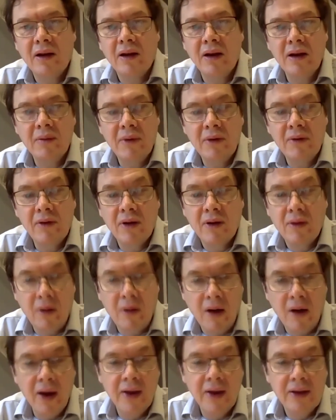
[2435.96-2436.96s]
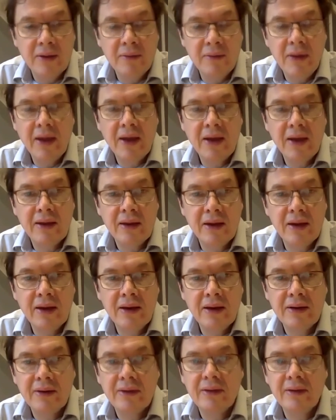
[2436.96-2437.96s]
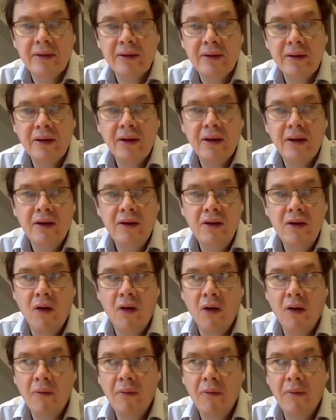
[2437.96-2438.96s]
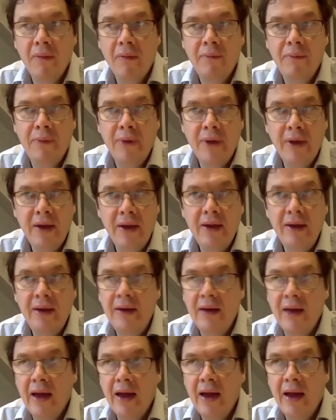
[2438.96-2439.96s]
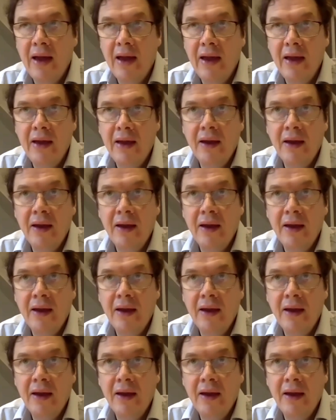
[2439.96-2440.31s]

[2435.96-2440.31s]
going to be required to make this not be